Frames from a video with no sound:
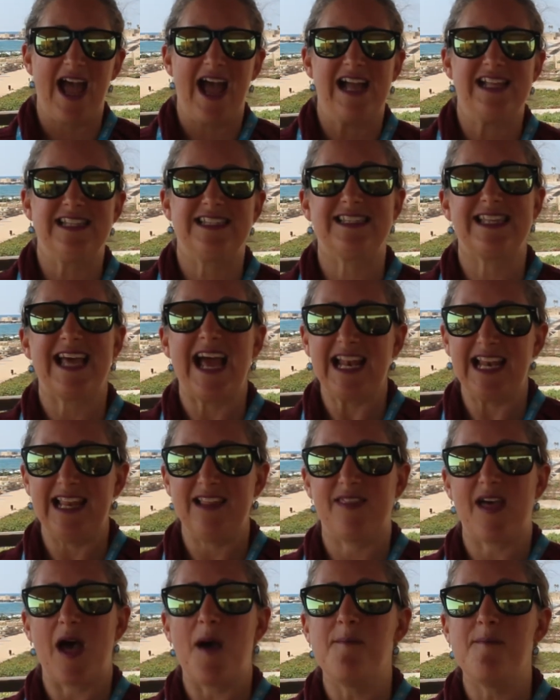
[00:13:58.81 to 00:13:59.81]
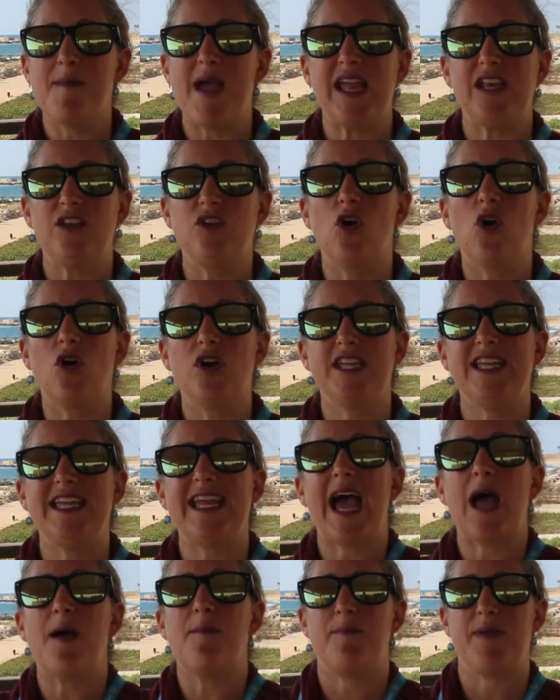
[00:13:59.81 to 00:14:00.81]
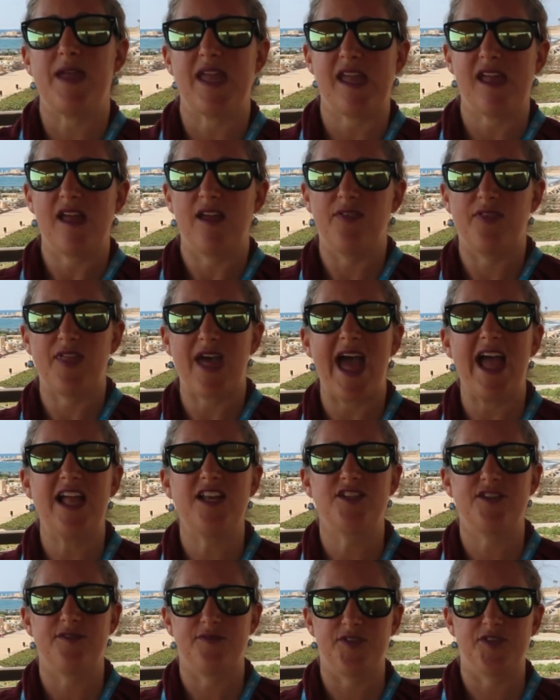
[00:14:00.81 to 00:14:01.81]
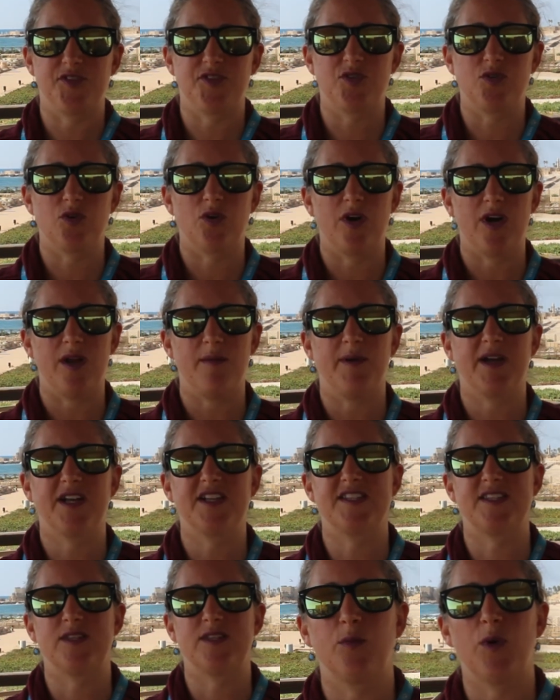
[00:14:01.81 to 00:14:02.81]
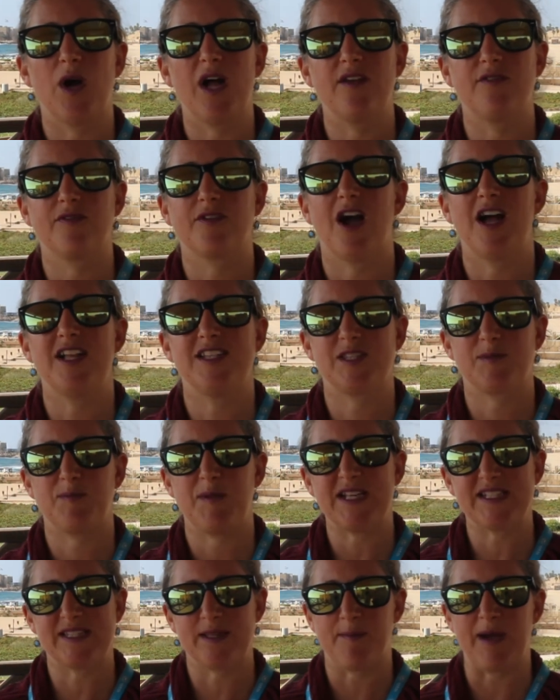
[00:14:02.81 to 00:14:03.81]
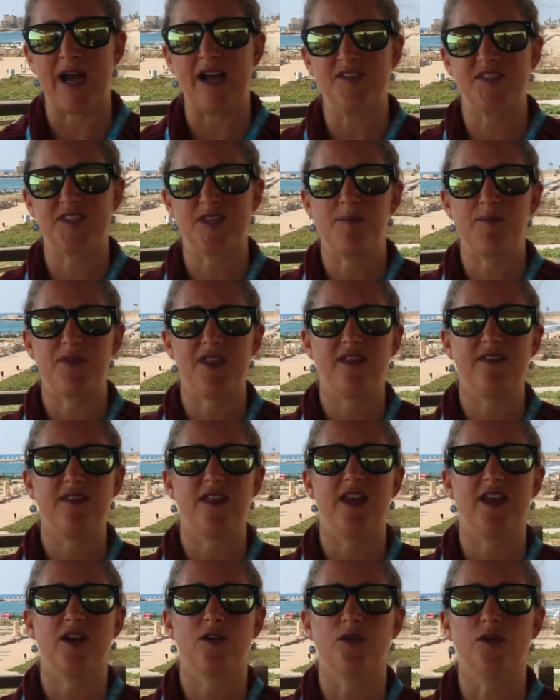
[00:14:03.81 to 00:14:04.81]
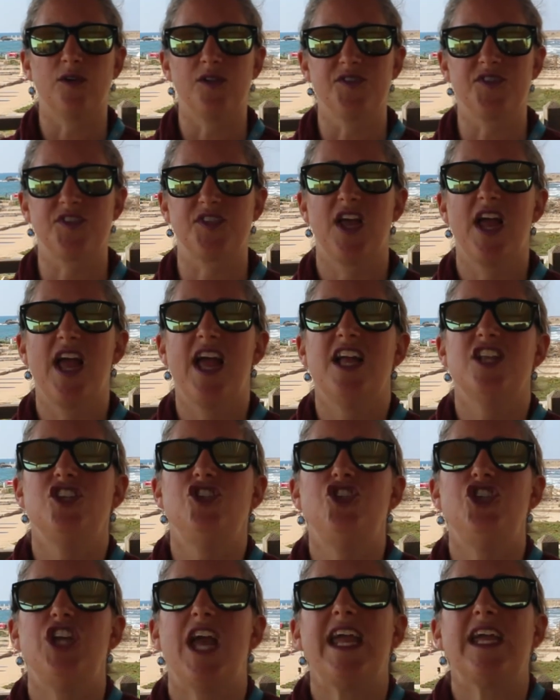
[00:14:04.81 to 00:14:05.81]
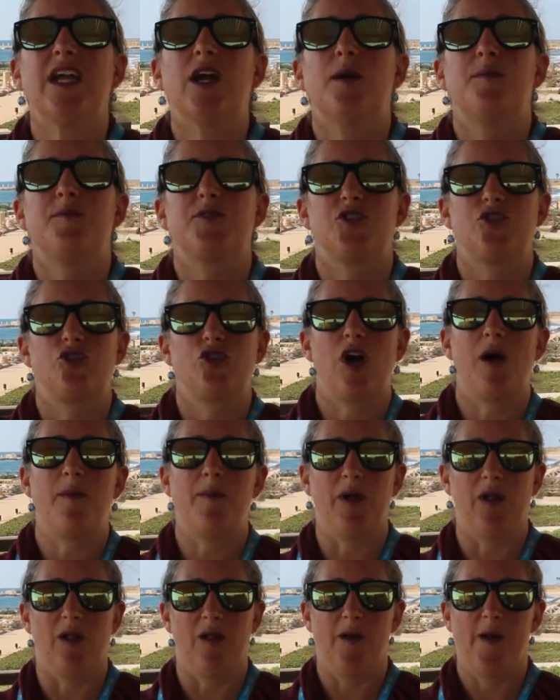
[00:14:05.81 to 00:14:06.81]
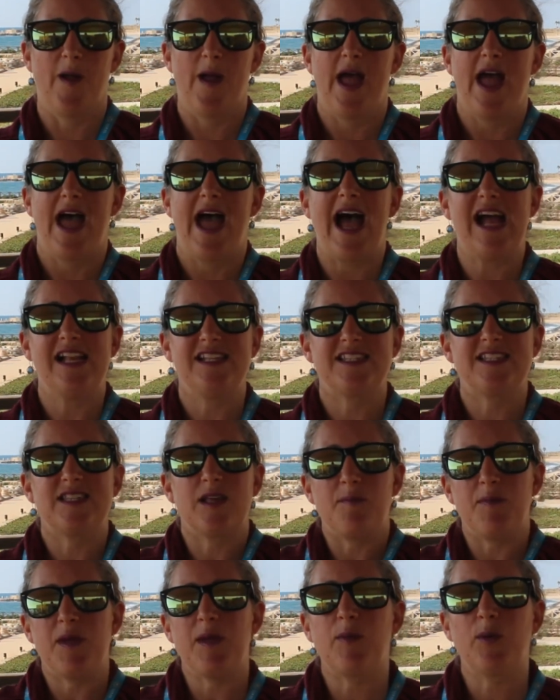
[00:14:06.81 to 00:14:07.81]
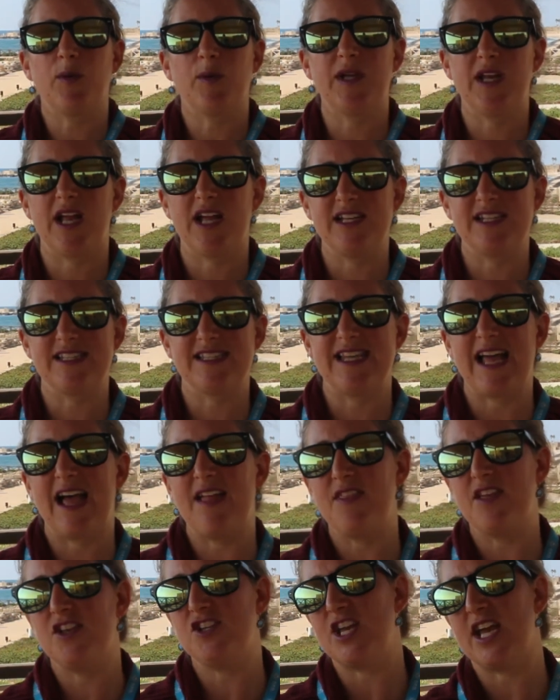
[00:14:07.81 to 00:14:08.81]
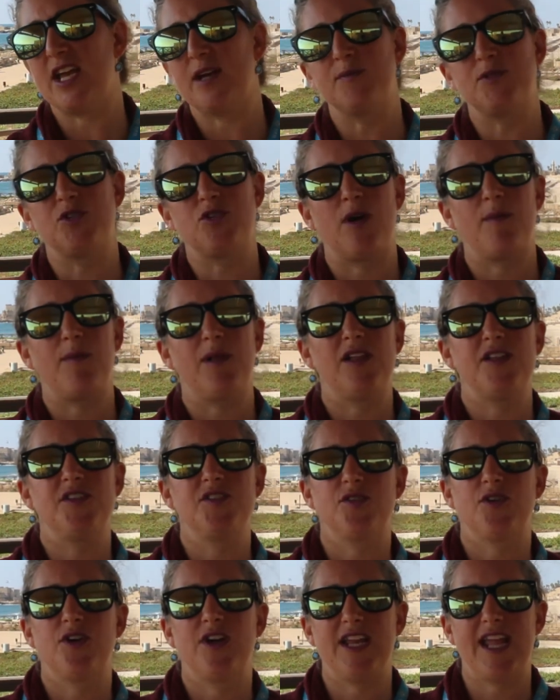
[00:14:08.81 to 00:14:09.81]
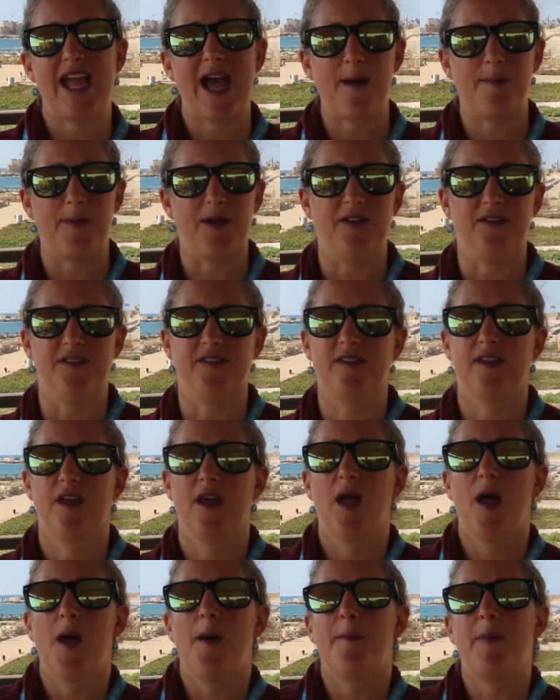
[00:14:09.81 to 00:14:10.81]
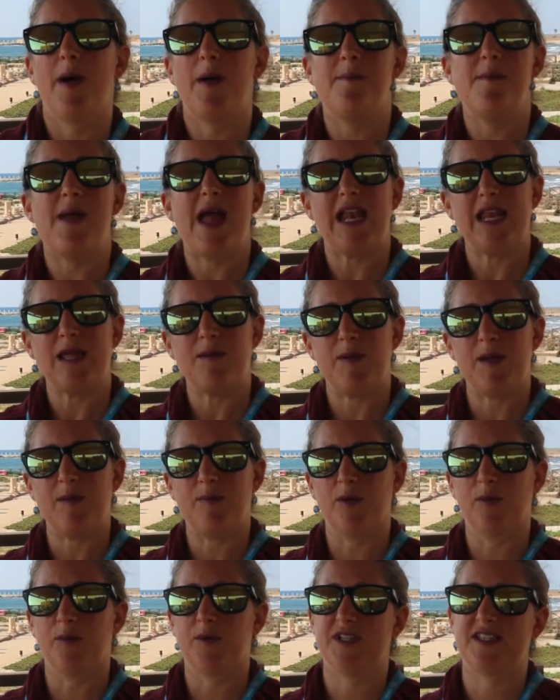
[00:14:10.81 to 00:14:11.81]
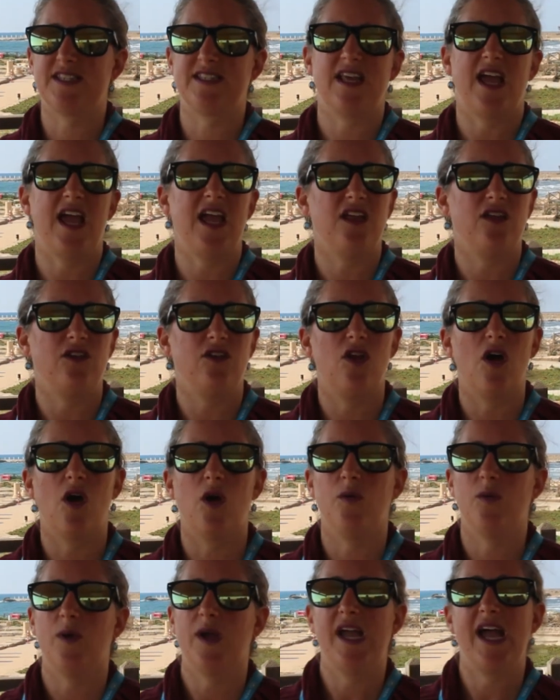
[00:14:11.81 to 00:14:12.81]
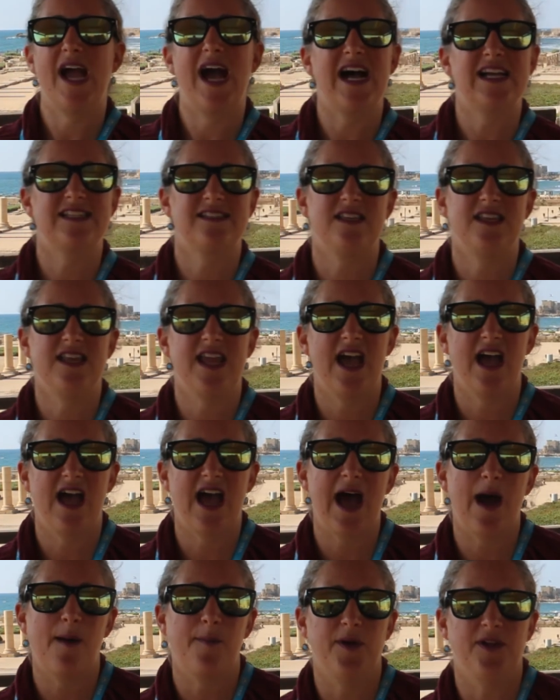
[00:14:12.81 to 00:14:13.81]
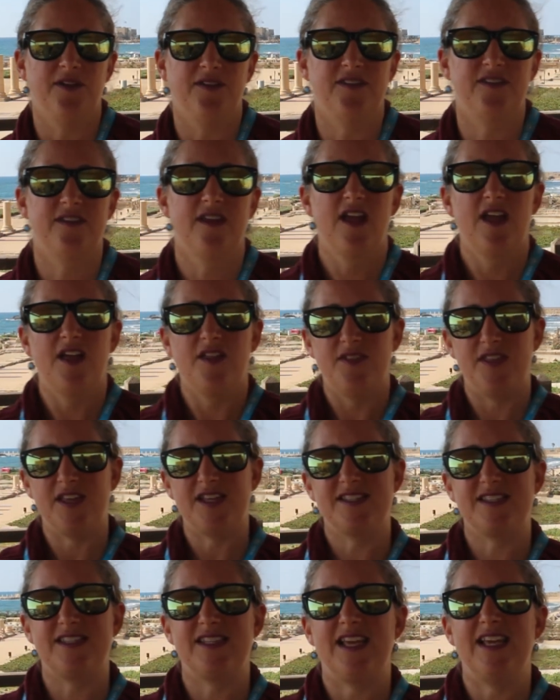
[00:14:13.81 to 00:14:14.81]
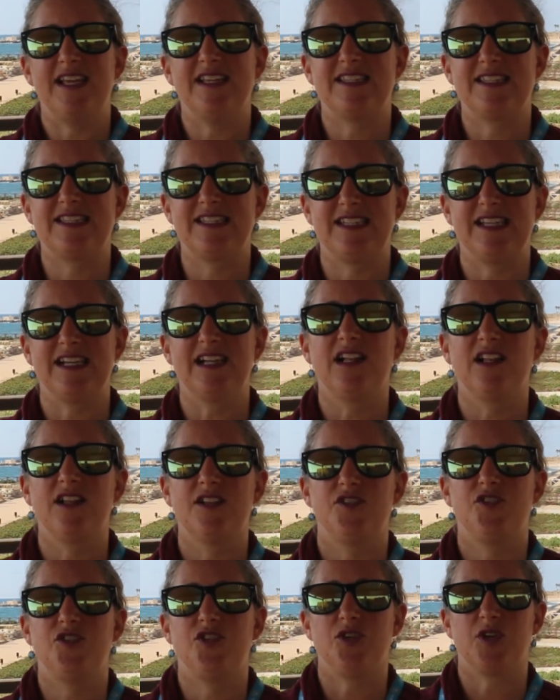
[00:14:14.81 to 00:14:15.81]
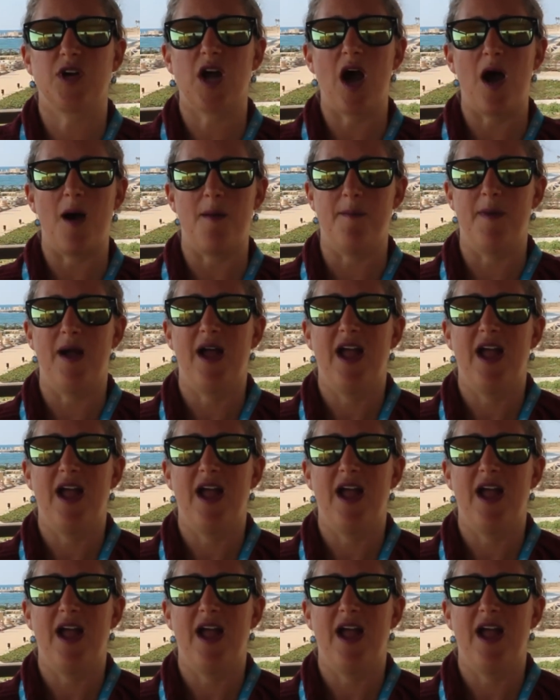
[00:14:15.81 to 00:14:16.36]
And sadly, that may not yet be the end of the story, because Word of God speaks about something that it calls Jacob's trouble. And some people would understand that Jacob's trouble has already happened, but many people would say, no, it hasn't yet happened. This is still to come.